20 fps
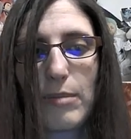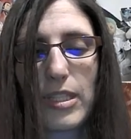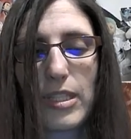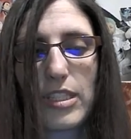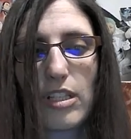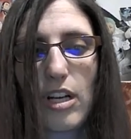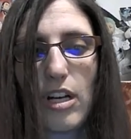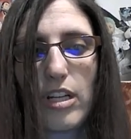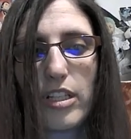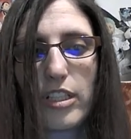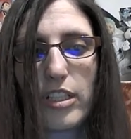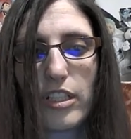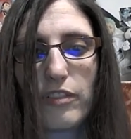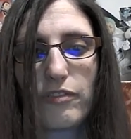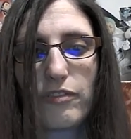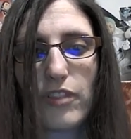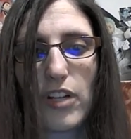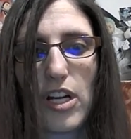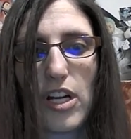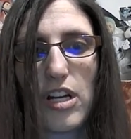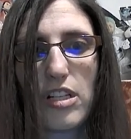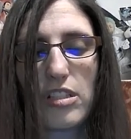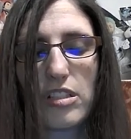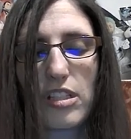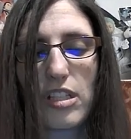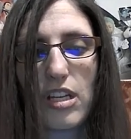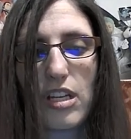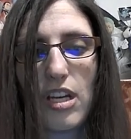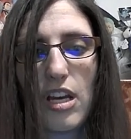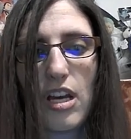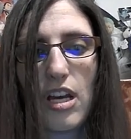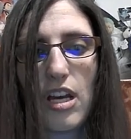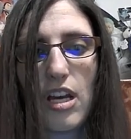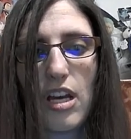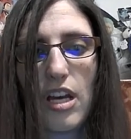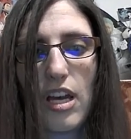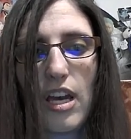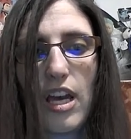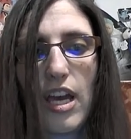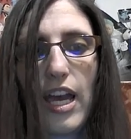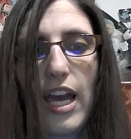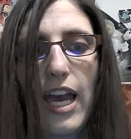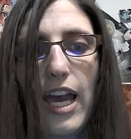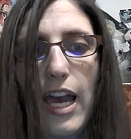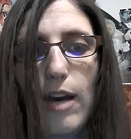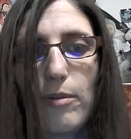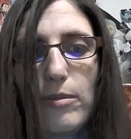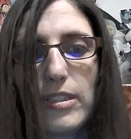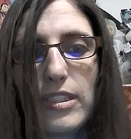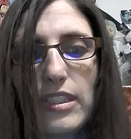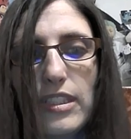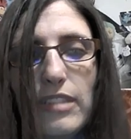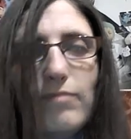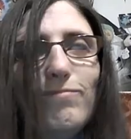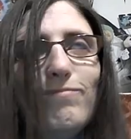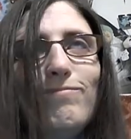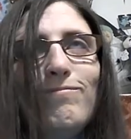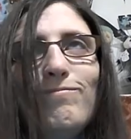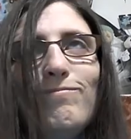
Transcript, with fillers: it's all your fault. How is?